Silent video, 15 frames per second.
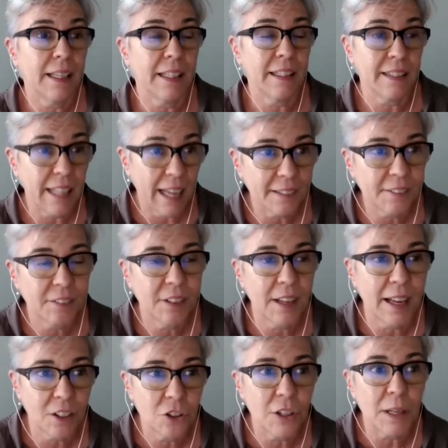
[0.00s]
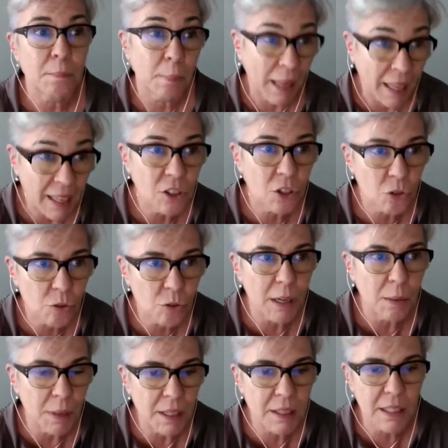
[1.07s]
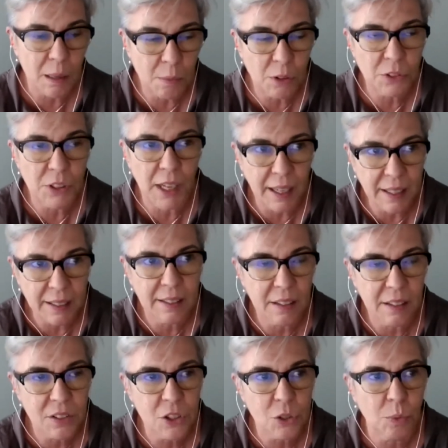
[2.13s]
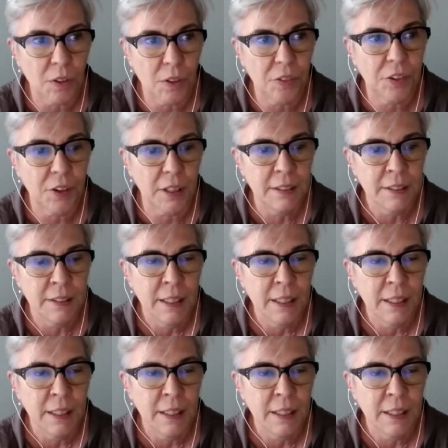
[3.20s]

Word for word: in that actually mainstreaming some of the ideas what uh,